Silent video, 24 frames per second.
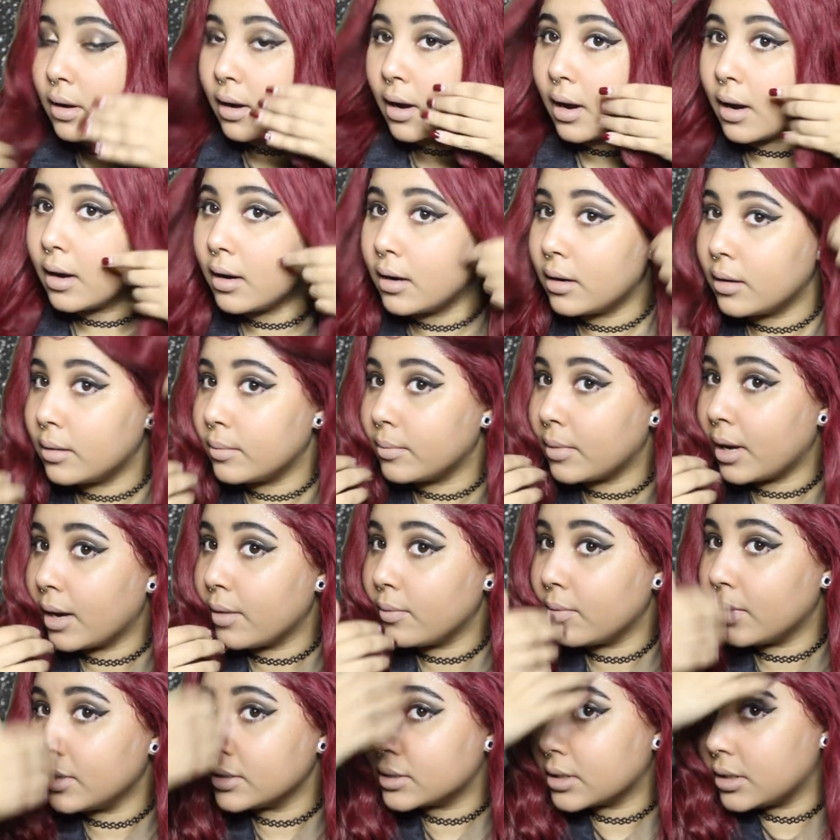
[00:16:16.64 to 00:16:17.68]
Um, I
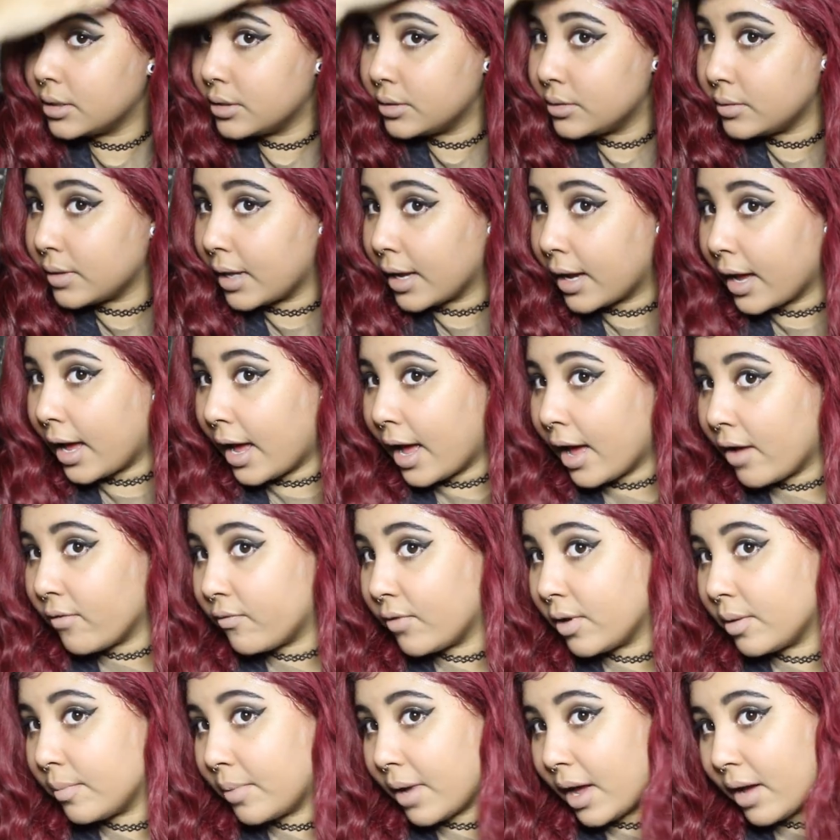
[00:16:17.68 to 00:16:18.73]
was gonna do like a half
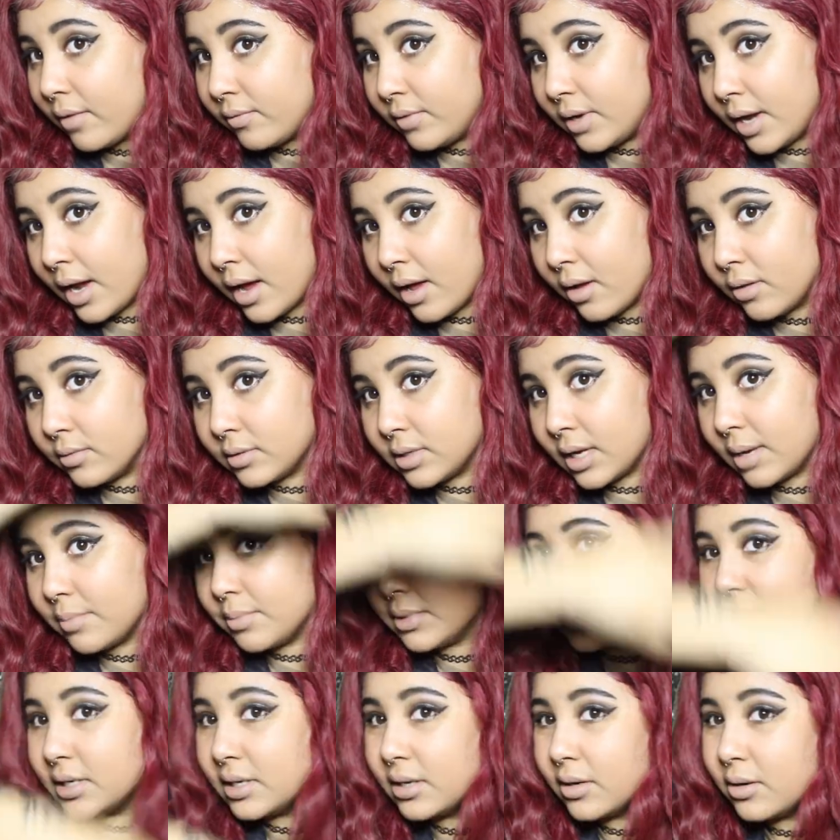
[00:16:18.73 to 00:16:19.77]
up, half down type
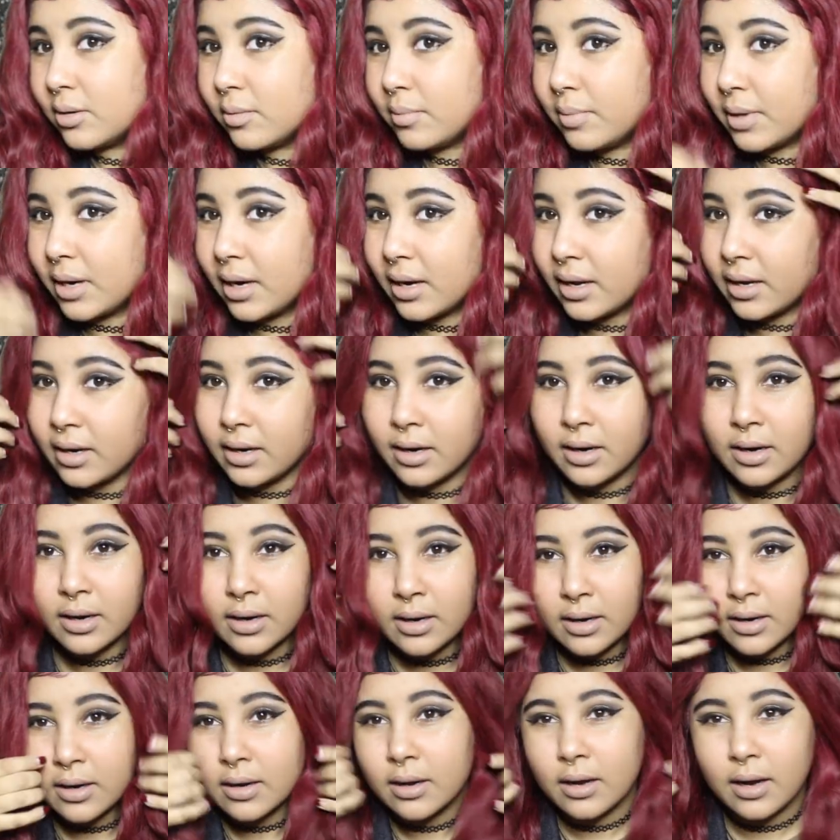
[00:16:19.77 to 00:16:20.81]
of deal, but
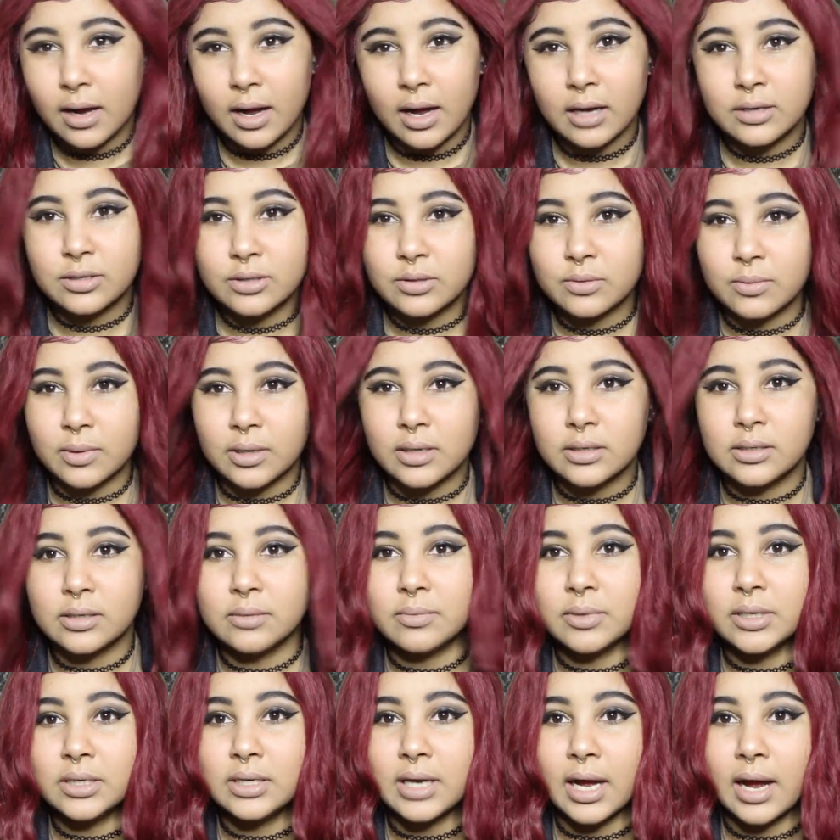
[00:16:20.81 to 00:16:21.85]
I just want it to
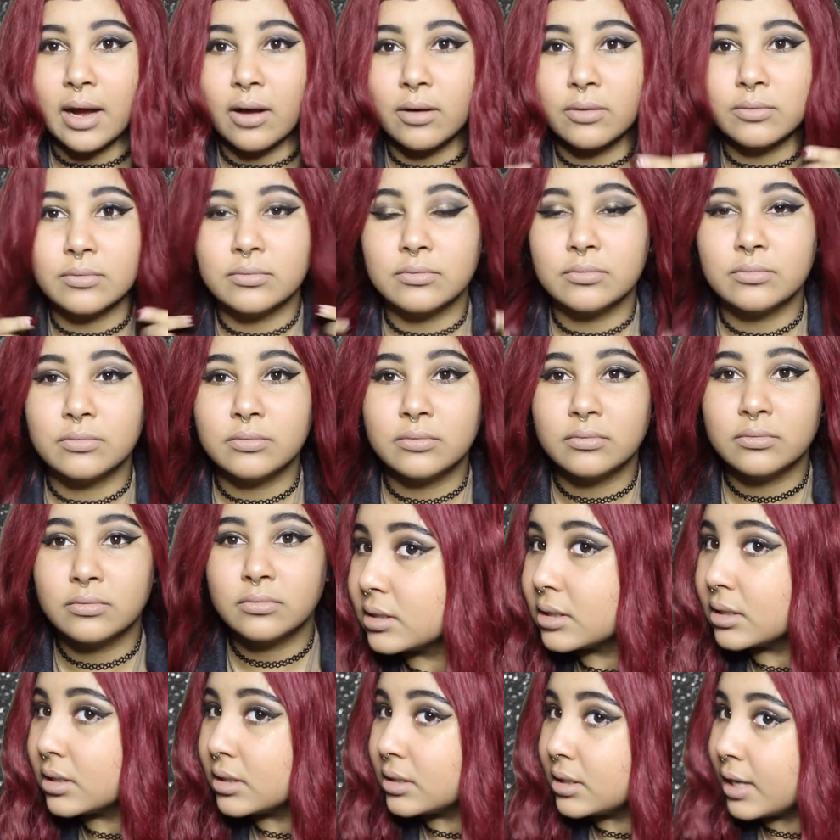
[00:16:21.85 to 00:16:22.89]
be down
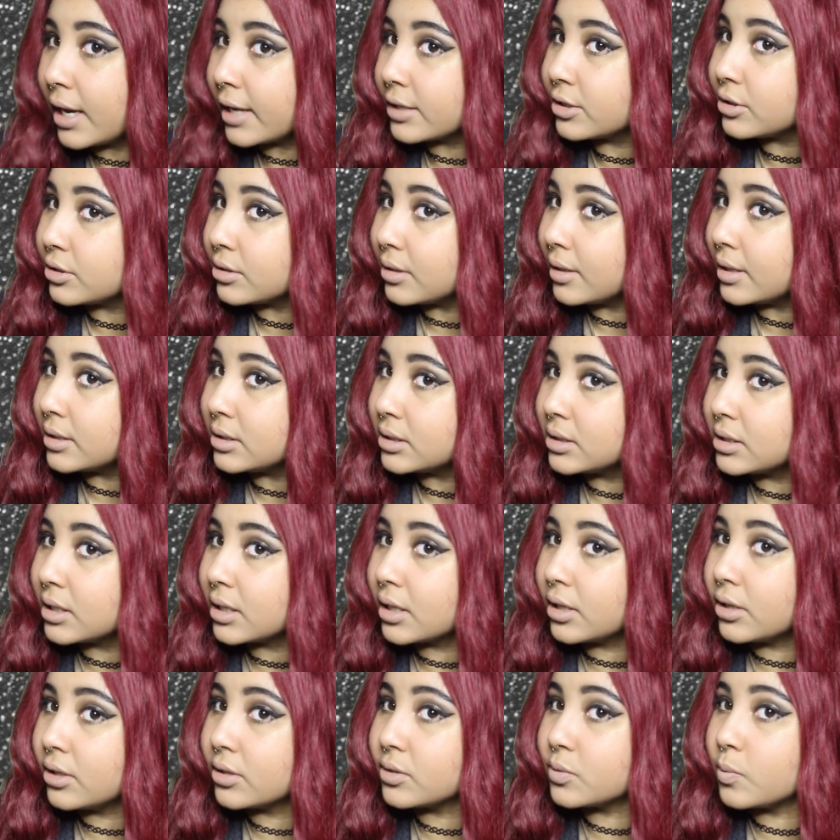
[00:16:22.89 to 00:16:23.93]
because of the texture. I just think
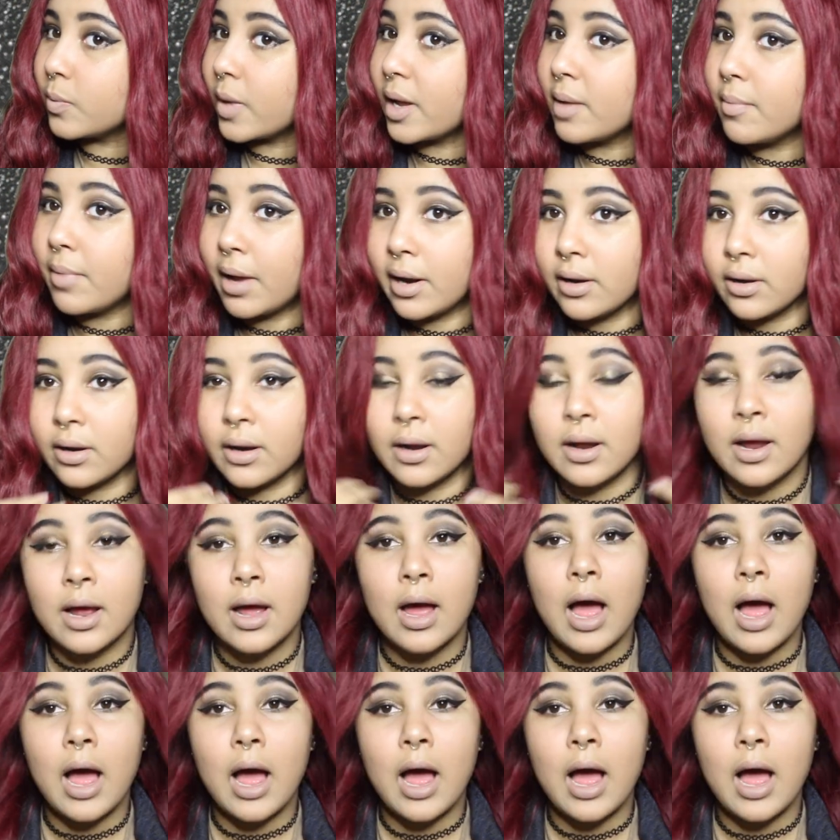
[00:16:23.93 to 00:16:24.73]
it looks way better.